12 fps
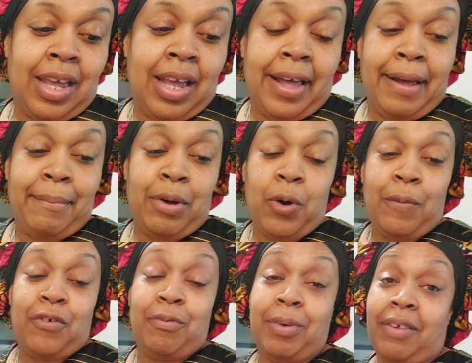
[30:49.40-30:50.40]
I'm
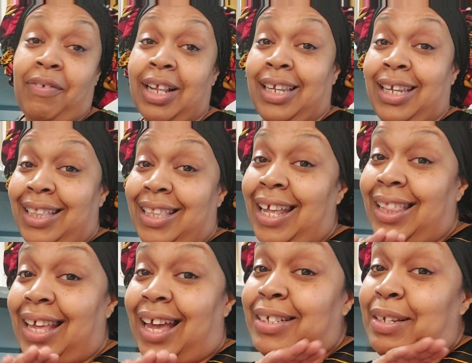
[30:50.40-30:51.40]
hopeful, but if I get that
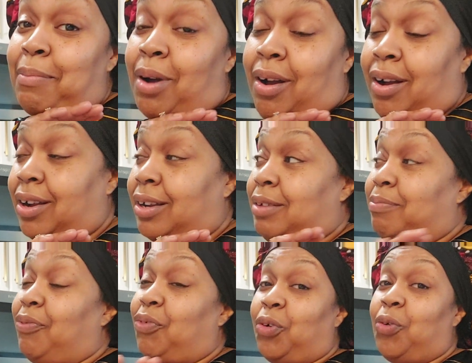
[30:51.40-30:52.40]
1,000 mark
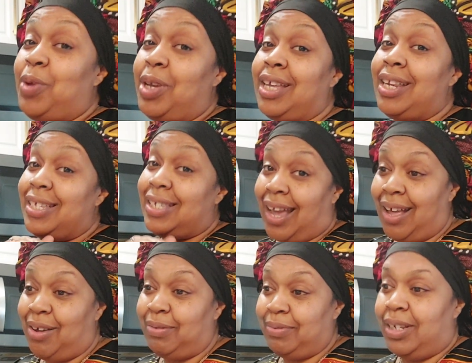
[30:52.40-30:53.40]
before the weekend is
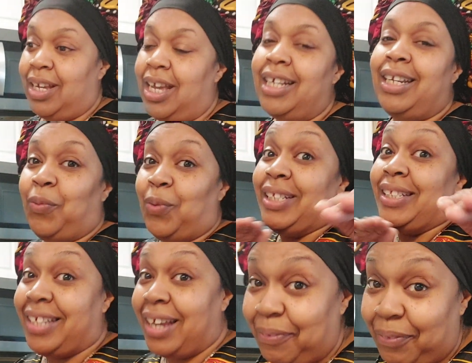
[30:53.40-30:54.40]
out, then we
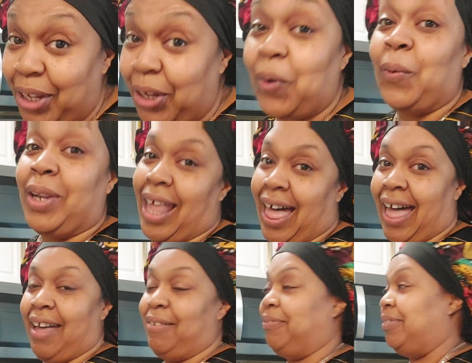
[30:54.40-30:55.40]
definitely going live.
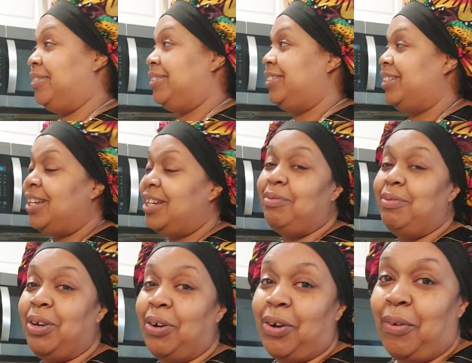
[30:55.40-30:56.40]
We're
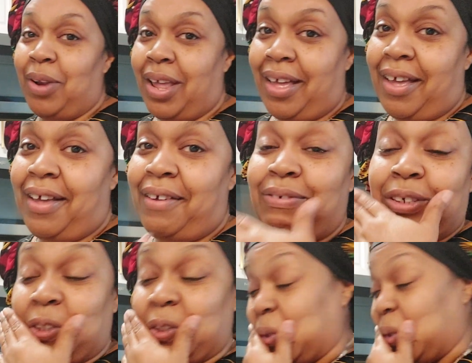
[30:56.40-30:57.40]
going to go live for
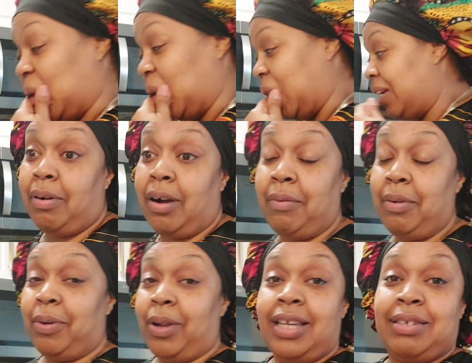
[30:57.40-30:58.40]
sure. Probably
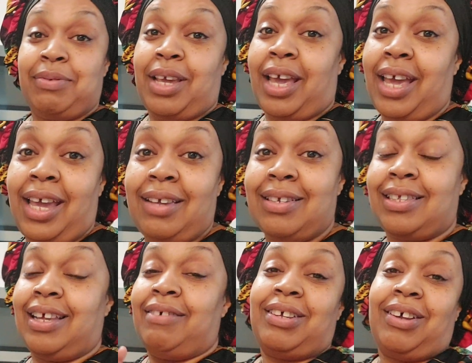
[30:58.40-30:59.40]
playing some games and
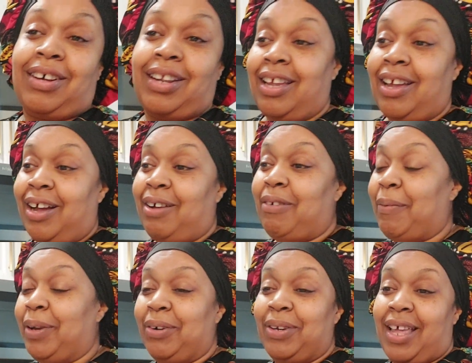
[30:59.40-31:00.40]
stuff, talking to y'all while
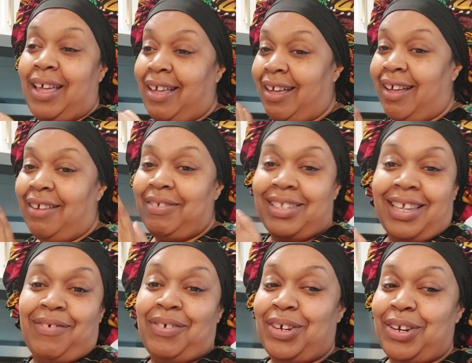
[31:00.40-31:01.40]
we go live, just
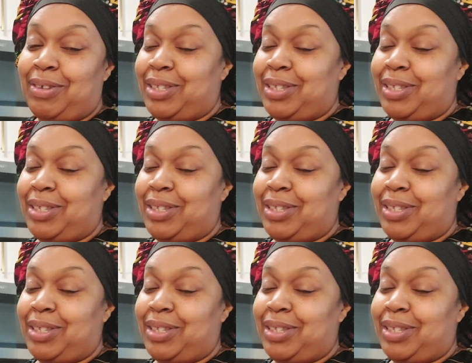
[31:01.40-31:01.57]
having a good old